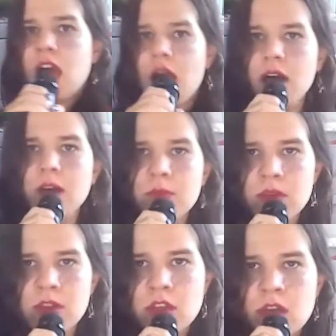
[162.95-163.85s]
up.
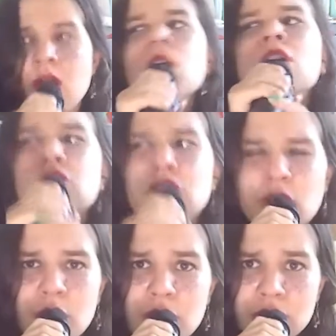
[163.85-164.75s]

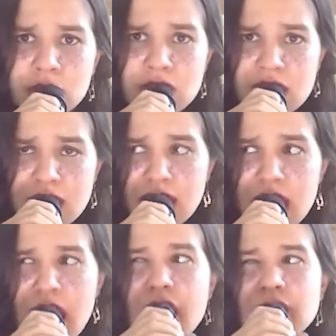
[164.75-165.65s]
So you think
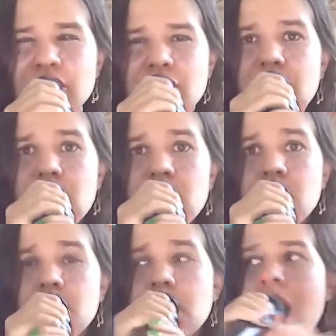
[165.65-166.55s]
it's
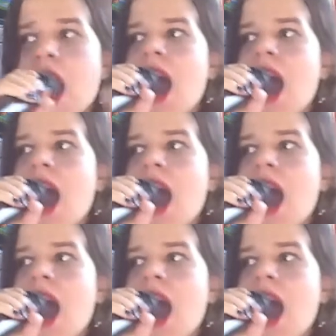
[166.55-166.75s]
you?